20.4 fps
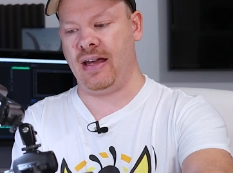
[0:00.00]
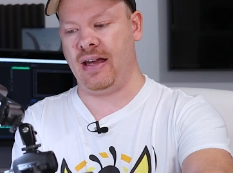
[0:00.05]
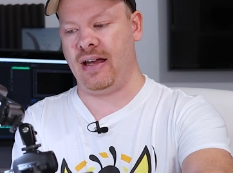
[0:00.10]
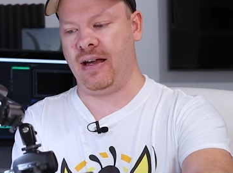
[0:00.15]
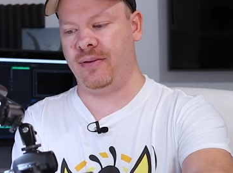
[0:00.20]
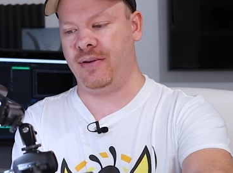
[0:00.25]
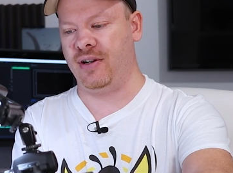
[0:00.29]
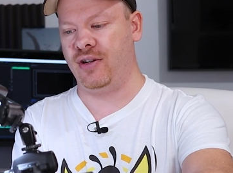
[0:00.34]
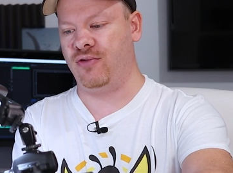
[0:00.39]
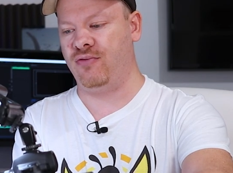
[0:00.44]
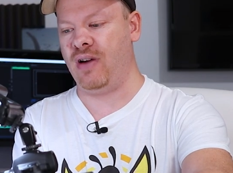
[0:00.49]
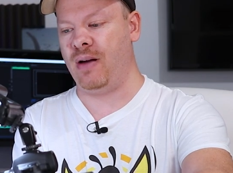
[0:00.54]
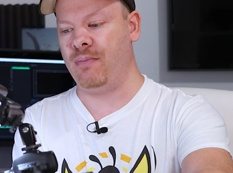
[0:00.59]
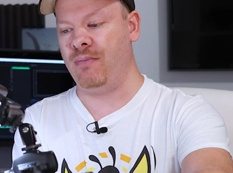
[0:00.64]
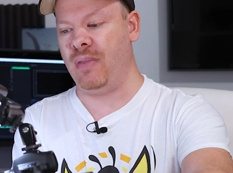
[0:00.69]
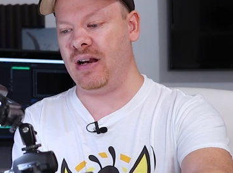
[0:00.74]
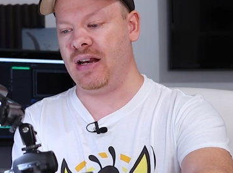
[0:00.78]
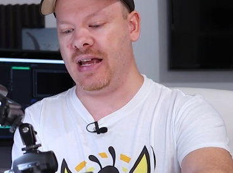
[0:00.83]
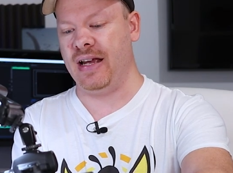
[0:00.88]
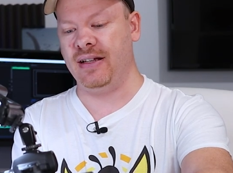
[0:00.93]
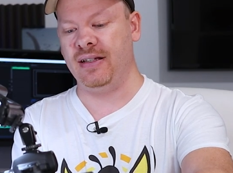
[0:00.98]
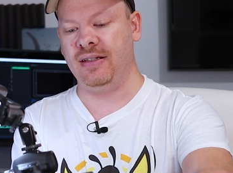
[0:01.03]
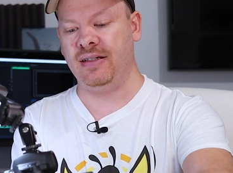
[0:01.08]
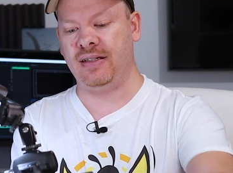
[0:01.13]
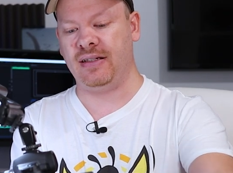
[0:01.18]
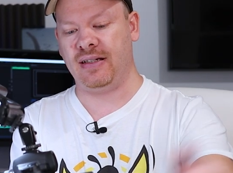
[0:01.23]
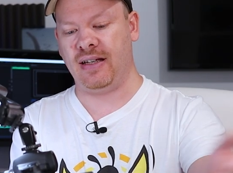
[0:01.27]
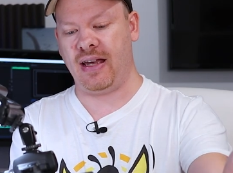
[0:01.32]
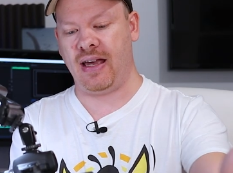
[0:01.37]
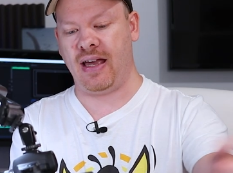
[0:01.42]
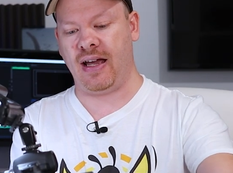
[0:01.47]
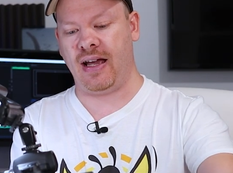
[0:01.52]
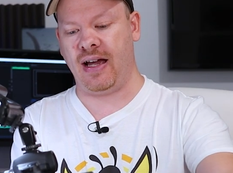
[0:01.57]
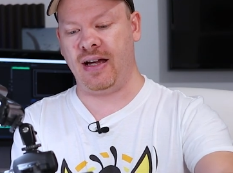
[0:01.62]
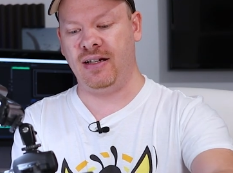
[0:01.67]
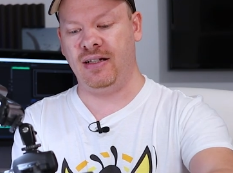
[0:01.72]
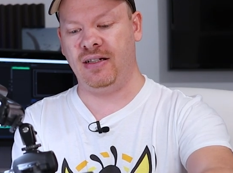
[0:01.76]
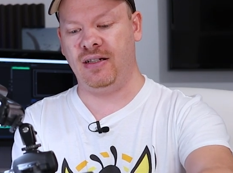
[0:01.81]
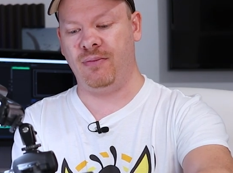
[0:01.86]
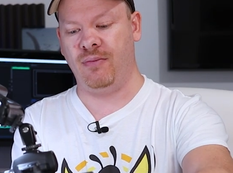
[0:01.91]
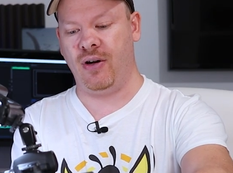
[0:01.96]
I'm going to grab my lens
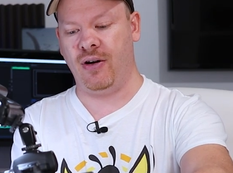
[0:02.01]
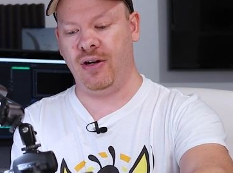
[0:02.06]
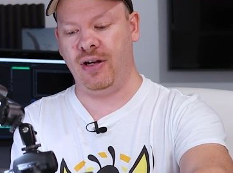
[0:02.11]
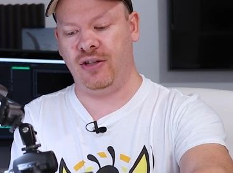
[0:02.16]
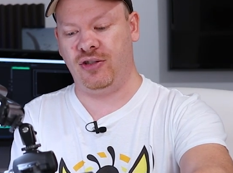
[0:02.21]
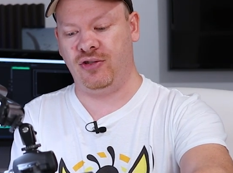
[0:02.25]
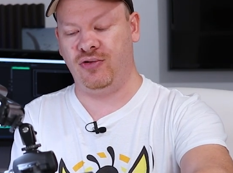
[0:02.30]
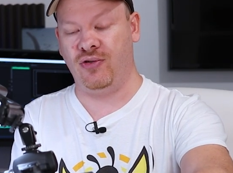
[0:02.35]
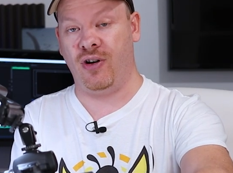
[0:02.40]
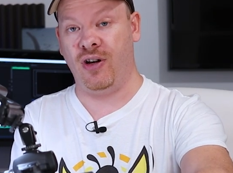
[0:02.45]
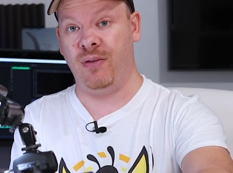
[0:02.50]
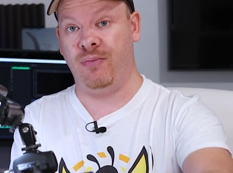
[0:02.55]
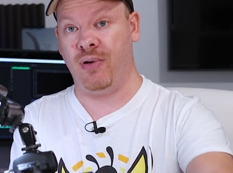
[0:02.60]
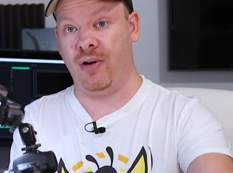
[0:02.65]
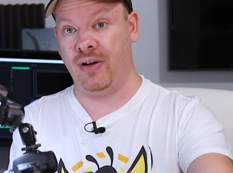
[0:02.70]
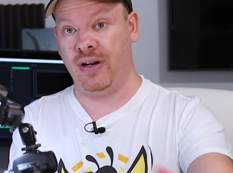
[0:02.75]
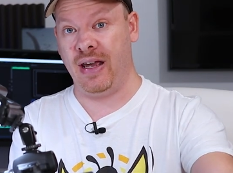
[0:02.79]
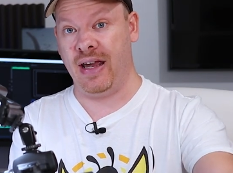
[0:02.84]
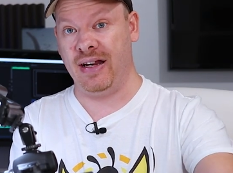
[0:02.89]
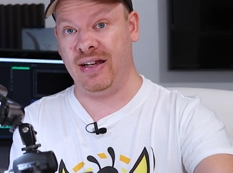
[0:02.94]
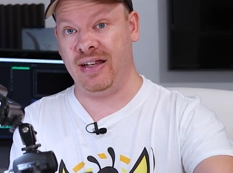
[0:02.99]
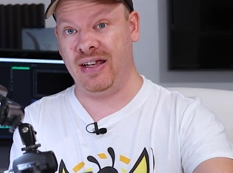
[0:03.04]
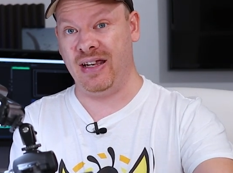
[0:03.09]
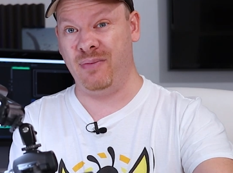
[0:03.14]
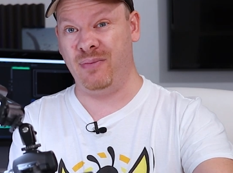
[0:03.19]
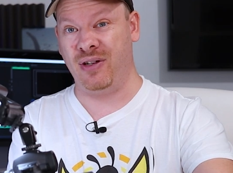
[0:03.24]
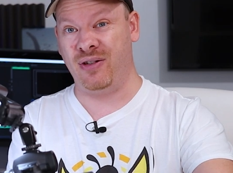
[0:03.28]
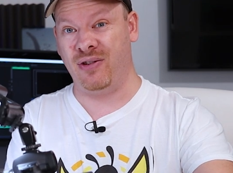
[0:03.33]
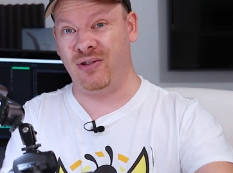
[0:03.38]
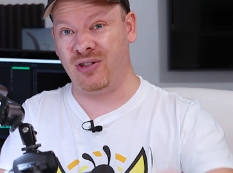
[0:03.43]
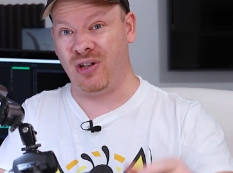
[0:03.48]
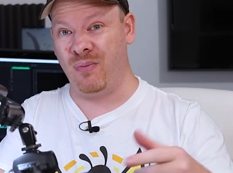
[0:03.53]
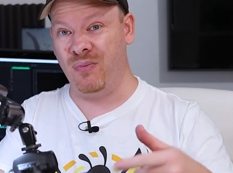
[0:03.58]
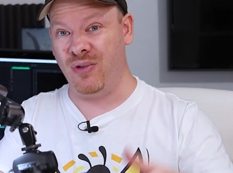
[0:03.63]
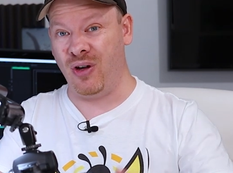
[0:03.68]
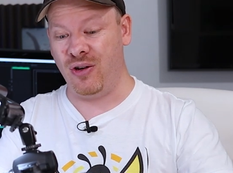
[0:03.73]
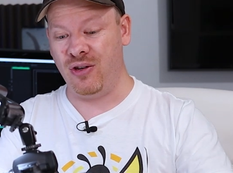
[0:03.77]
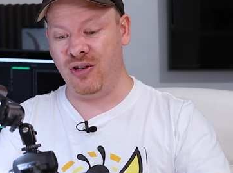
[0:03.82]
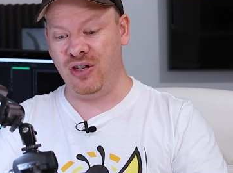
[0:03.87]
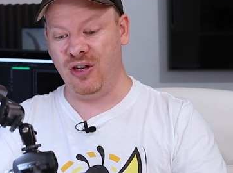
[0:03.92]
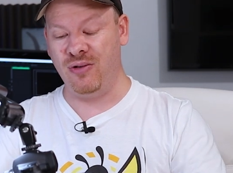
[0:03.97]
and my tripod head here because I'm
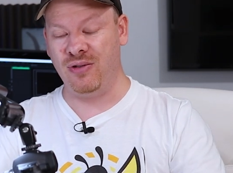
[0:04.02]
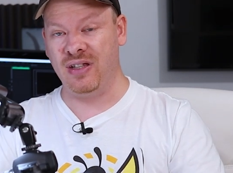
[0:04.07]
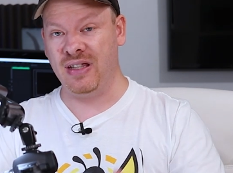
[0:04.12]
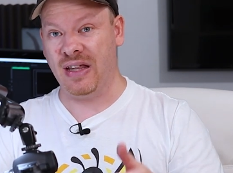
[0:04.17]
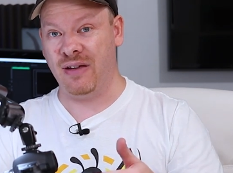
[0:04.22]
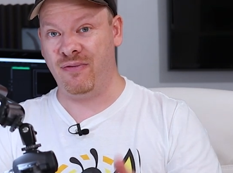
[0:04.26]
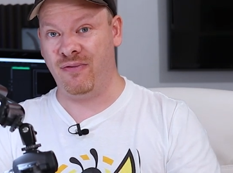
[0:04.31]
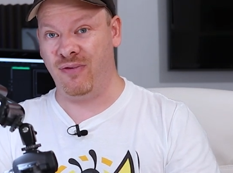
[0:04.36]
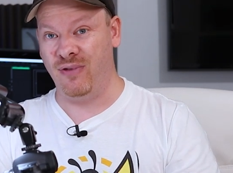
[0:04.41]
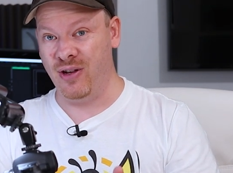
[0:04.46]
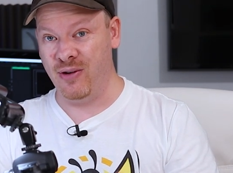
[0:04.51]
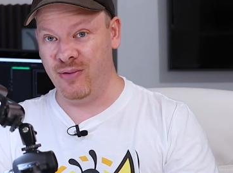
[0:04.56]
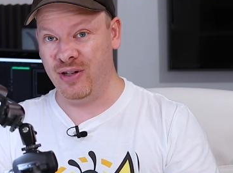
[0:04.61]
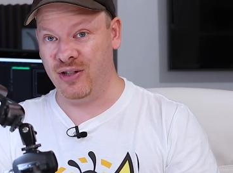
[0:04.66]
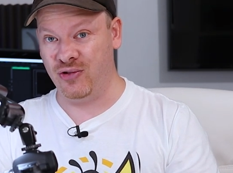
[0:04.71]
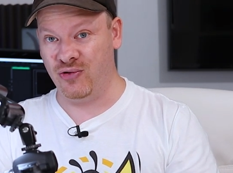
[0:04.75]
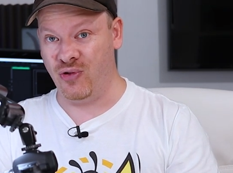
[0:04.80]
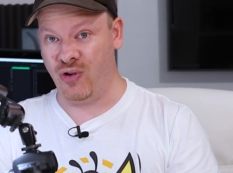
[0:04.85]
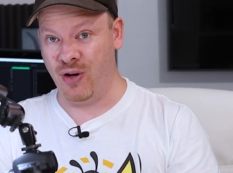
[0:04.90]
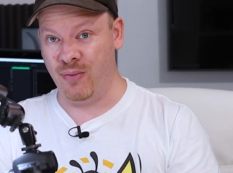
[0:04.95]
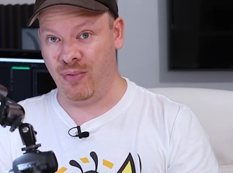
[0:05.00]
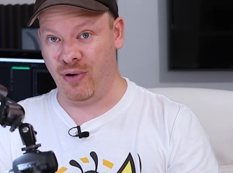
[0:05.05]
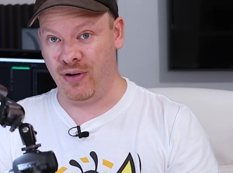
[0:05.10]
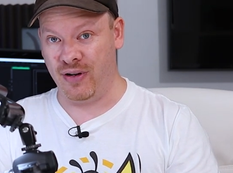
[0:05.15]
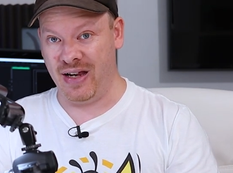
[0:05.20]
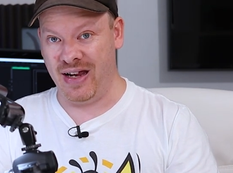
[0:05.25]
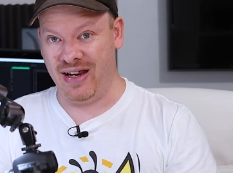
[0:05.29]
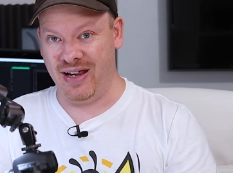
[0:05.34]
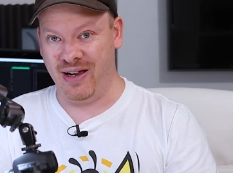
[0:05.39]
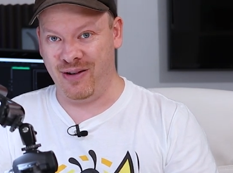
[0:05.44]
not using a fluid tripod head,